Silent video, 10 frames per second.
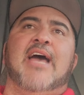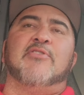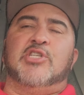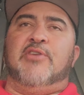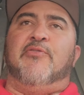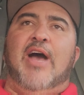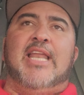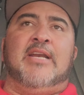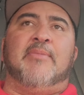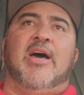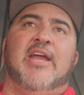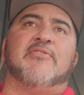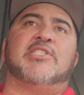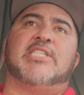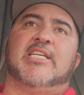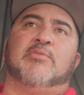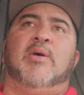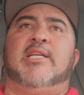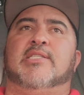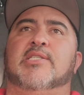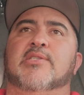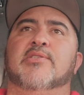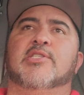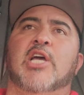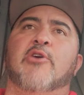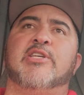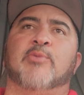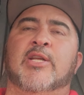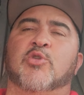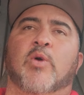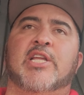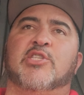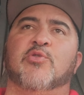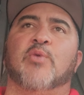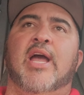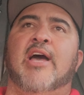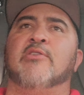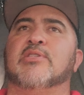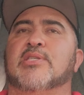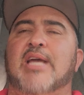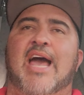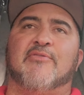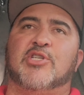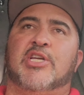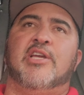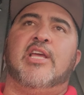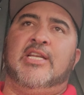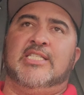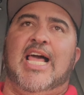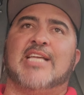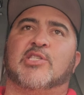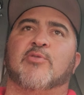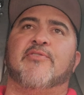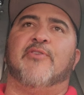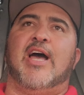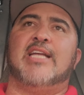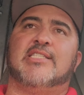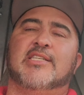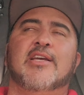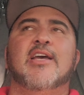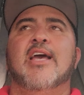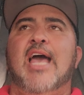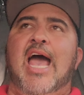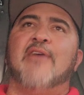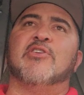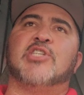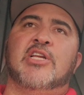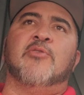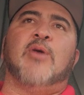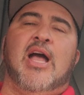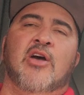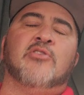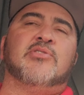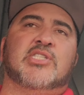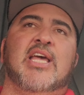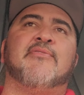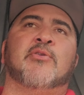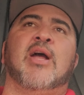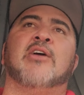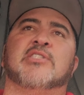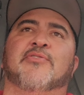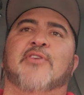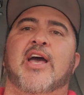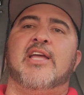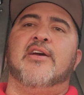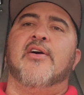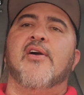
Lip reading: averaging fighting about every 6 months. So he's went 22 rounds, averaging in his last three fights, averaging around seven rounds a fight.